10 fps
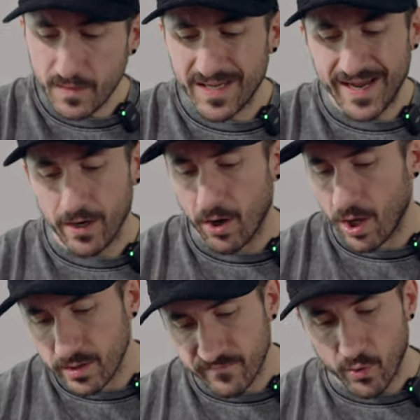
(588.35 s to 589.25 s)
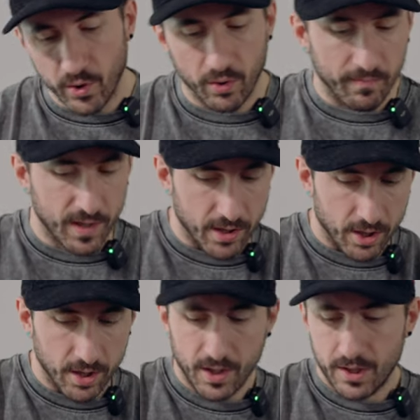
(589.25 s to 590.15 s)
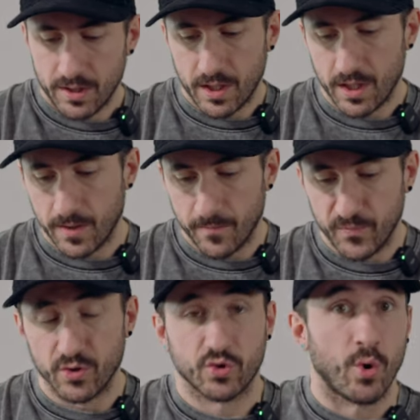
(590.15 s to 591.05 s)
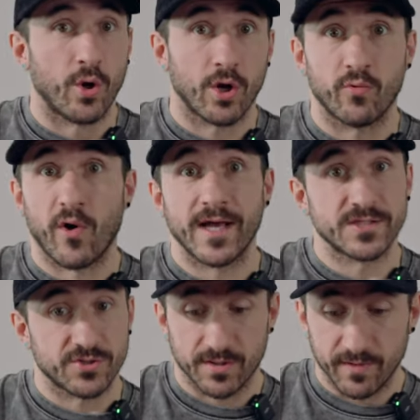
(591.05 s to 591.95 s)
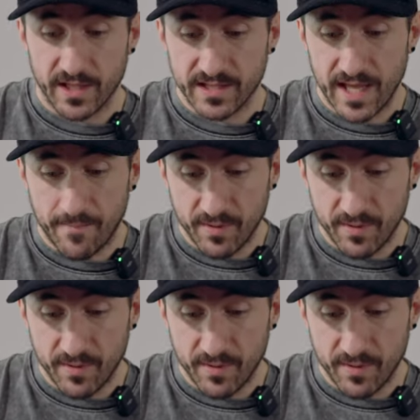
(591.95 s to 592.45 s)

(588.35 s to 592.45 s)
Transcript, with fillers: A hair of olive oil or butter, um, you can throw it on rice or something like that.